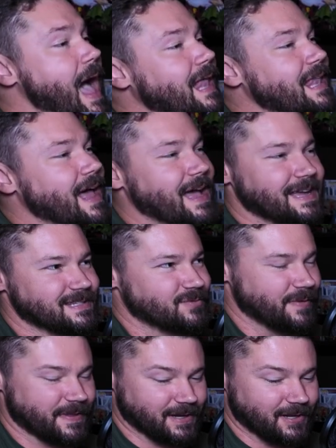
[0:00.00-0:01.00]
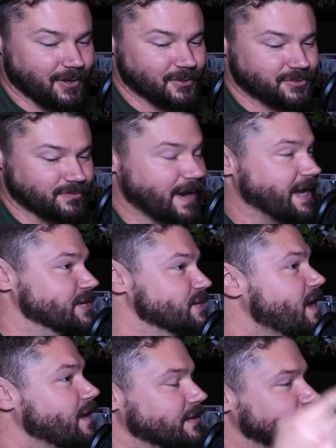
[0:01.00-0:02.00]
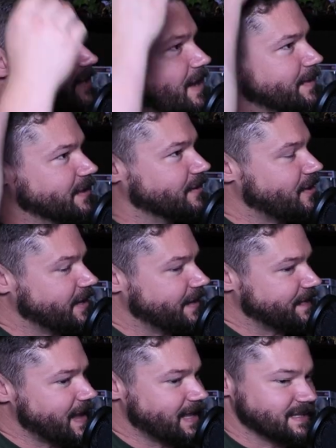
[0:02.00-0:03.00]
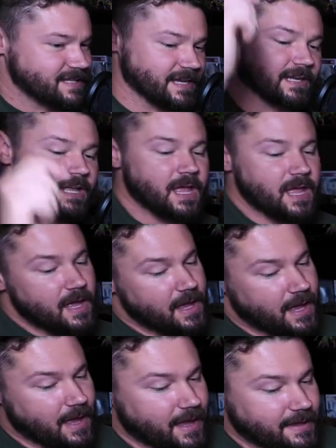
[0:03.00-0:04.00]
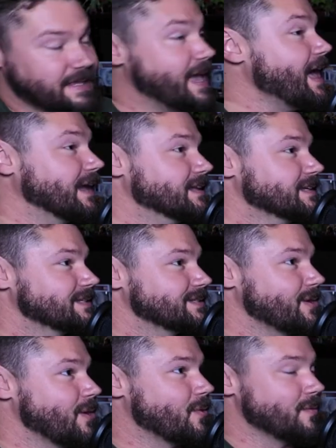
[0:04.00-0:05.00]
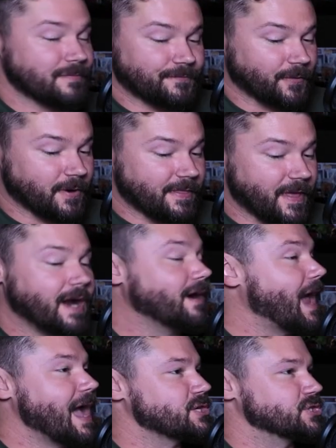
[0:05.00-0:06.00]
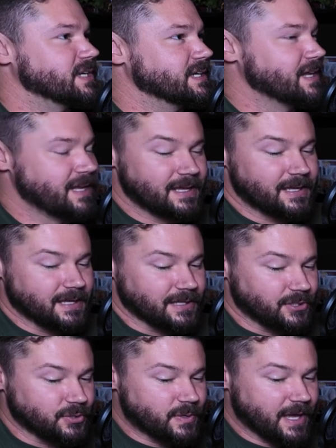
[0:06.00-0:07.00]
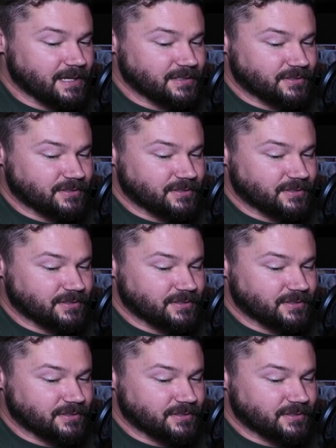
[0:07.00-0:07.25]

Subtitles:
allies within close range. Oh, good timing on calling out the allies thing. So for their action, you get